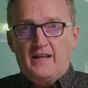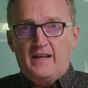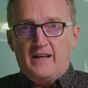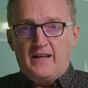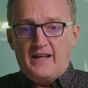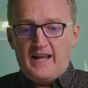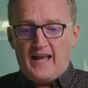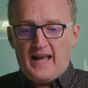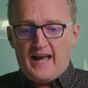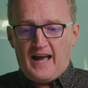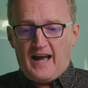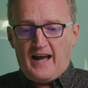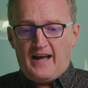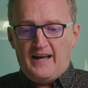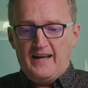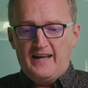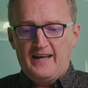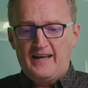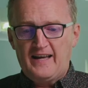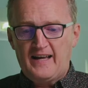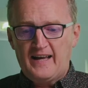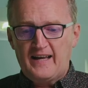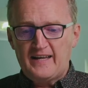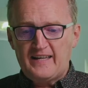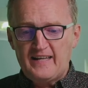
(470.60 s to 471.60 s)
Now,
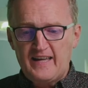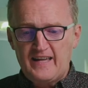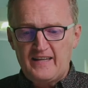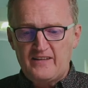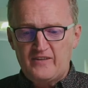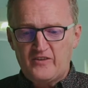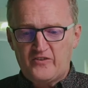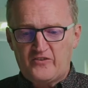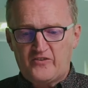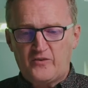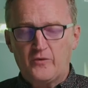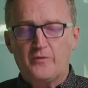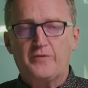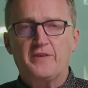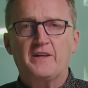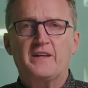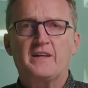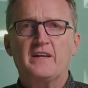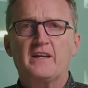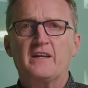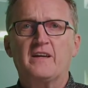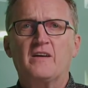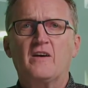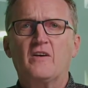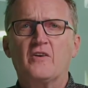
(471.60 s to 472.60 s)
again, you're still
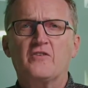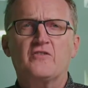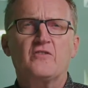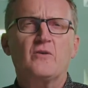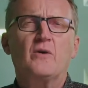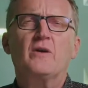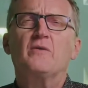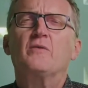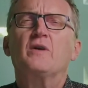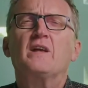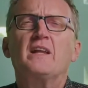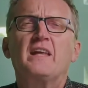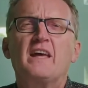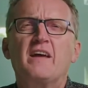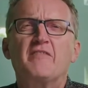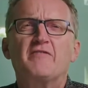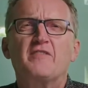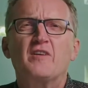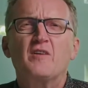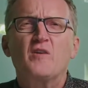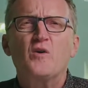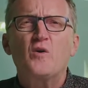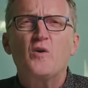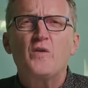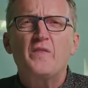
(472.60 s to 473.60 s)
thinking, gosh, do I really have
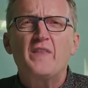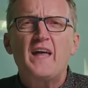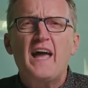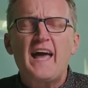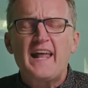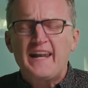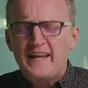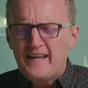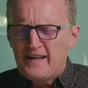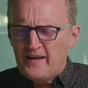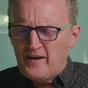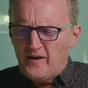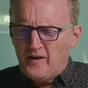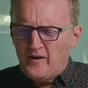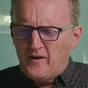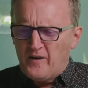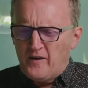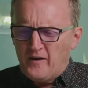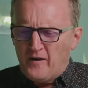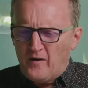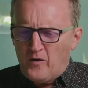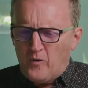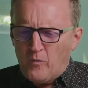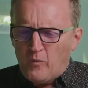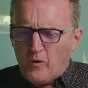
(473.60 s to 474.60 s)
to learn that?
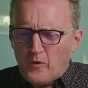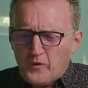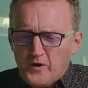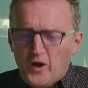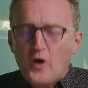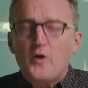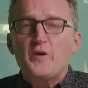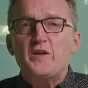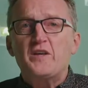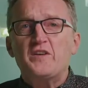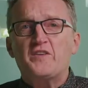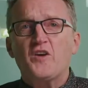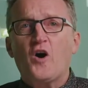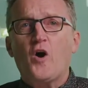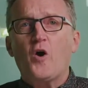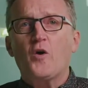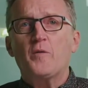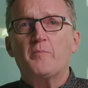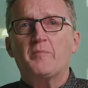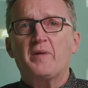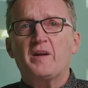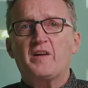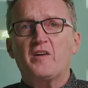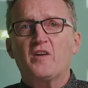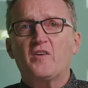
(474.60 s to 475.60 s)
Well, no, you
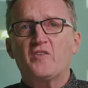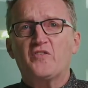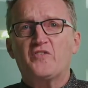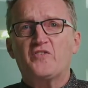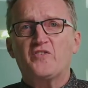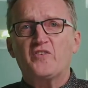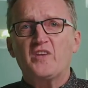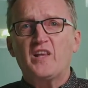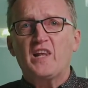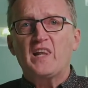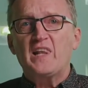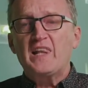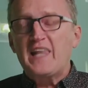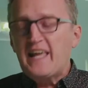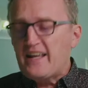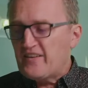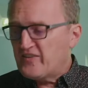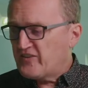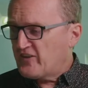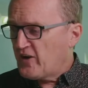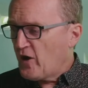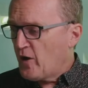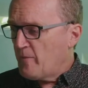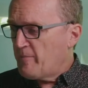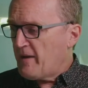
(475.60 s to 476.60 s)
don't, because
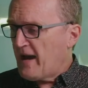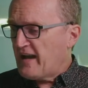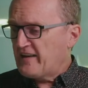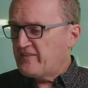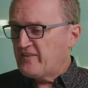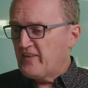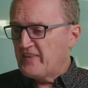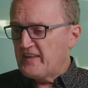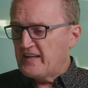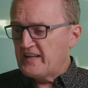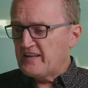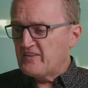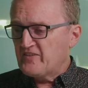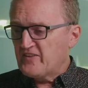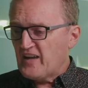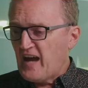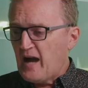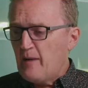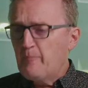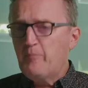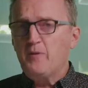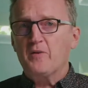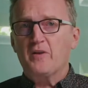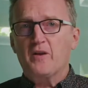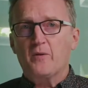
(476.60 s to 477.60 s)
let's go back to that
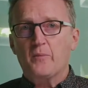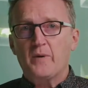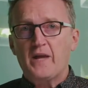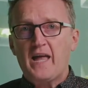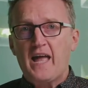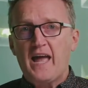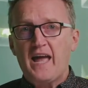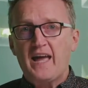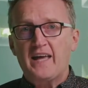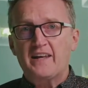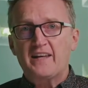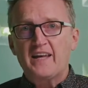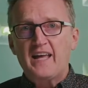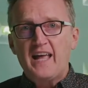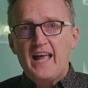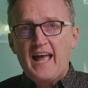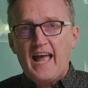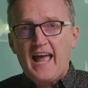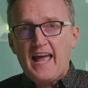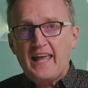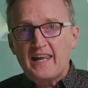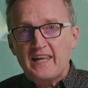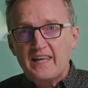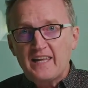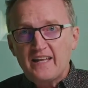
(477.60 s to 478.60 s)
example that we had
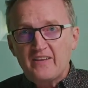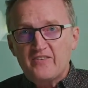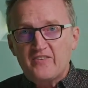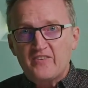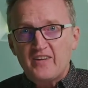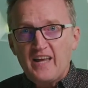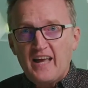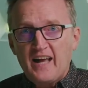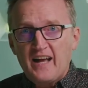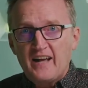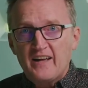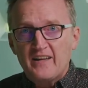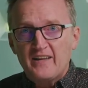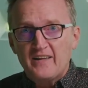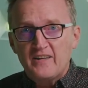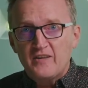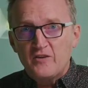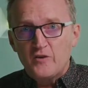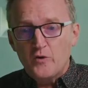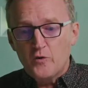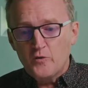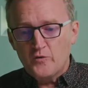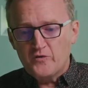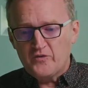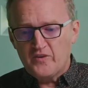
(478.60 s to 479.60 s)
and let's now
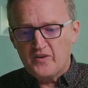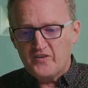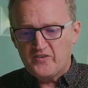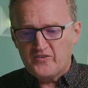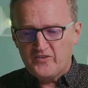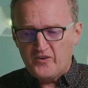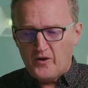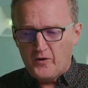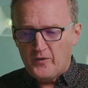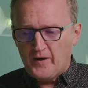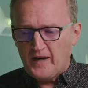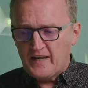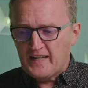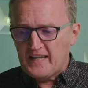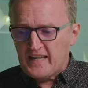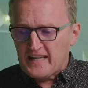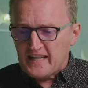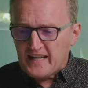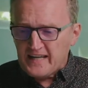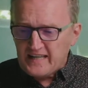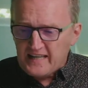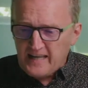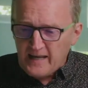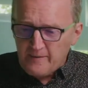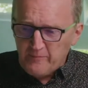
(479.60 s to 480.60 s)
use this. So
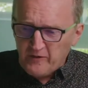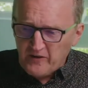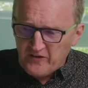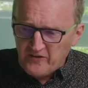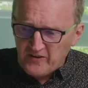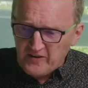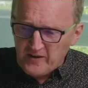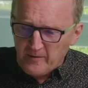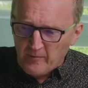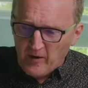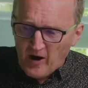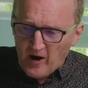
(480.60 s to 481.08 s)
again, keep this in your